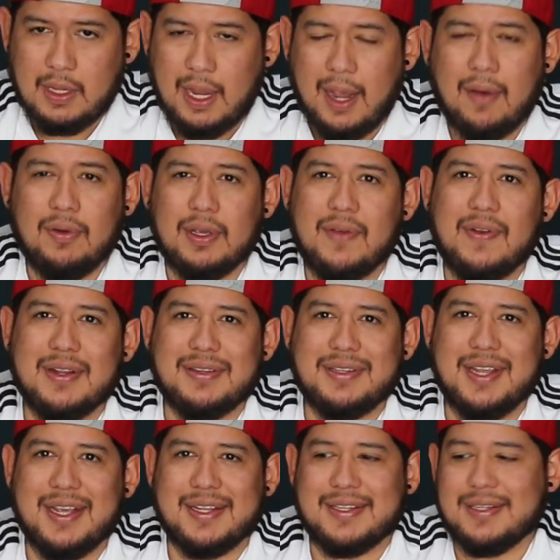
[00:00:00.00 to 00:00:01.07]
I will give it a
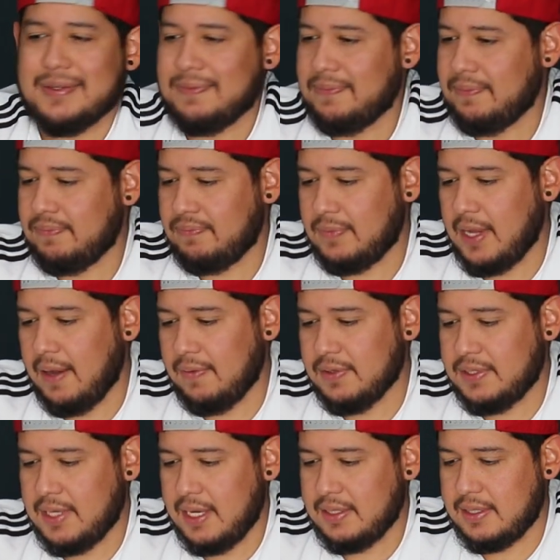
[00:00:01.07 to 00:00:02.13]
6. I would
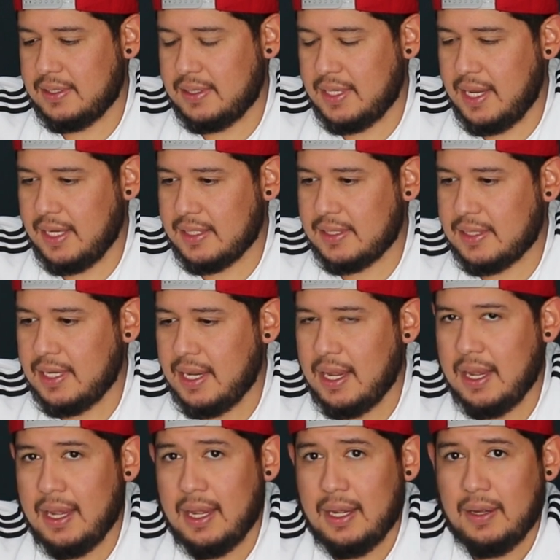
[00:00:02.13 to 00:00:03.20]
say it's a 6.
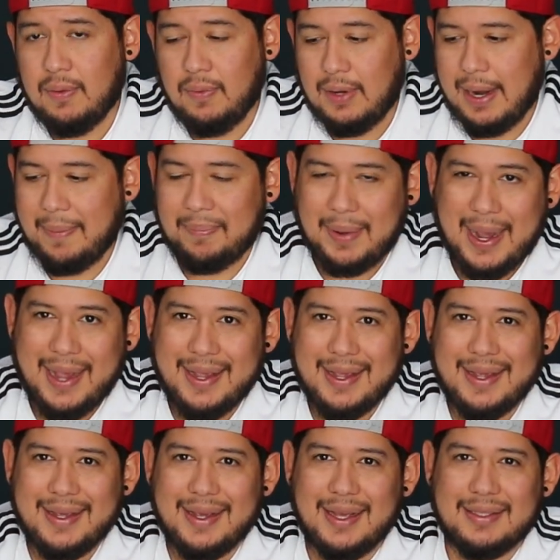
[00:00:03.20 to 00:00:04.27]
Would I buy
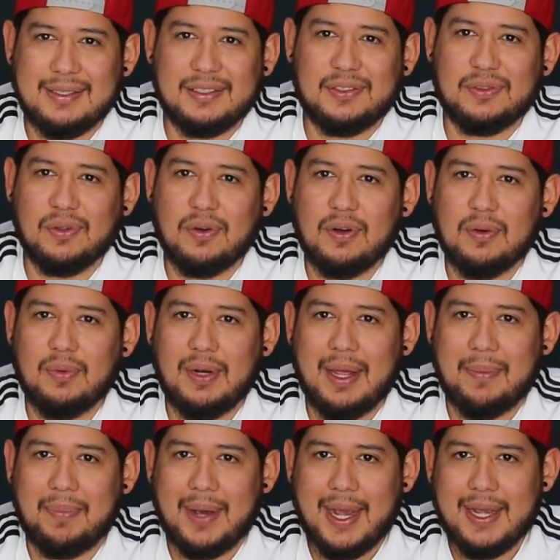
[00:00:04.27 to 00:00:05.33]
it at the store? Will
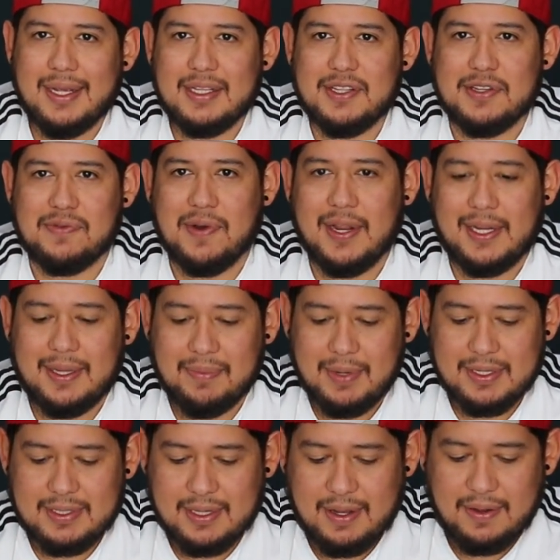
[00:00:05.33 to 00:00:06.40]
I buy it to drink it
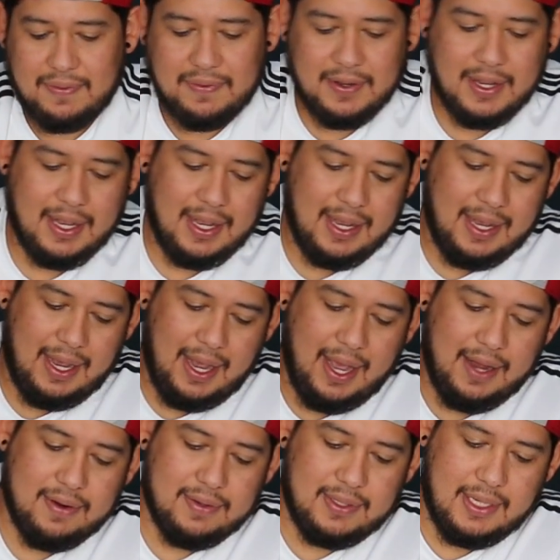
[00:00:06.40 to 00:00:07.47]
myself?
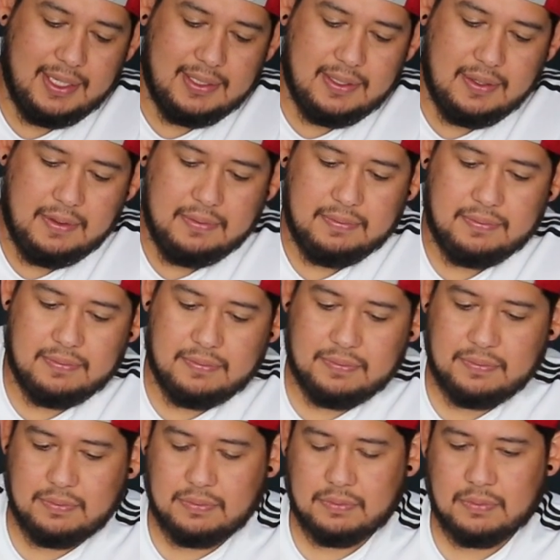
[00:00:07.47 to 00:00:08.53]
I don't think so.
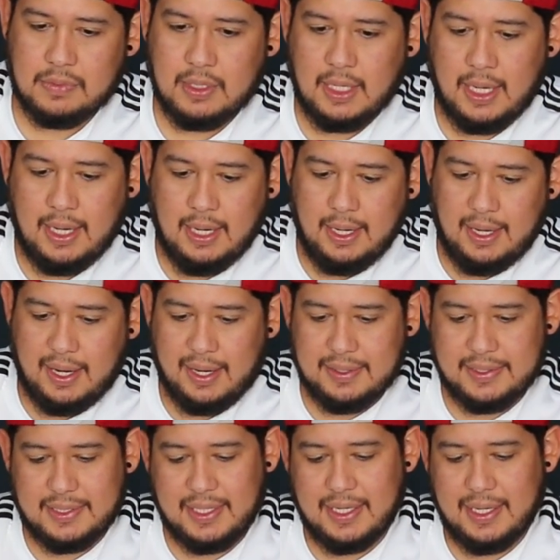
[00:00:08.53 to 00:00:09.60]

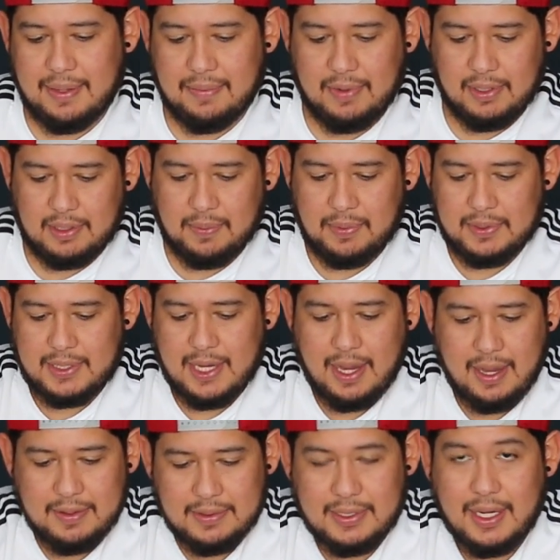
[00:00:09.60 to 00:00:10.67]
I've seen it multiple
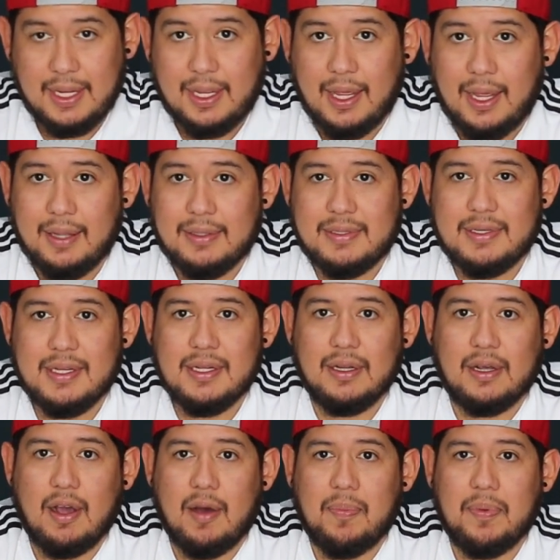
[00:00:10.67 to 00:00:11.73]
times. I've seen
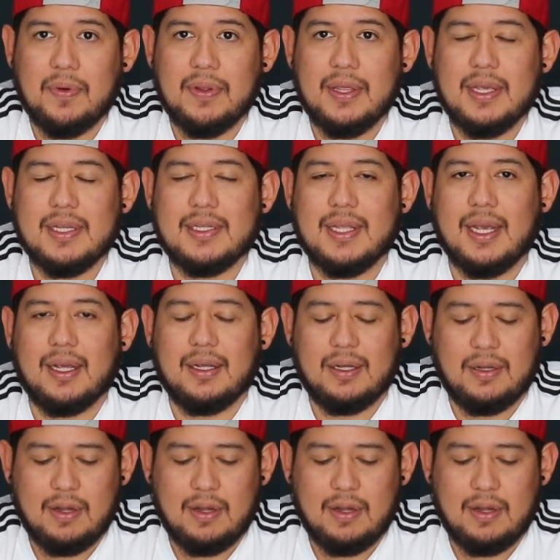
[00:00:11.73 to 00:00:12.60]
a couple of these that